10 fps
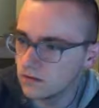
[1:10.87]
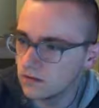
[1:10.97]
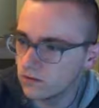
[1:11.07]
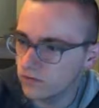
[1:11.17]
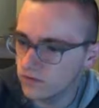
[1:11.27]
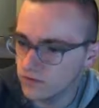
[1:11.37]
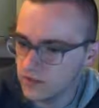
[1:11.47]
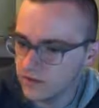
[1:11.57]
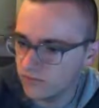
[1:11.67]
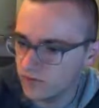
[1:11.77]
Oh,
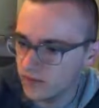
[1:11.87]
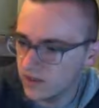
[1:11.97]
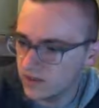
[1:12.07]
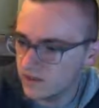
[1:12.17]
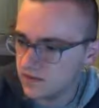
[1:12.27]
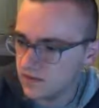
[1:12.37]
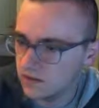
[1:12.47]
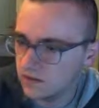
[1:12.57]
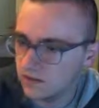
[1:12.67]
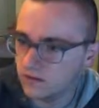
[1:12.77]
30 FPS.
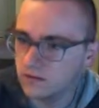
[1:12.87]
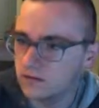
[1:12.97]
Uh-oh.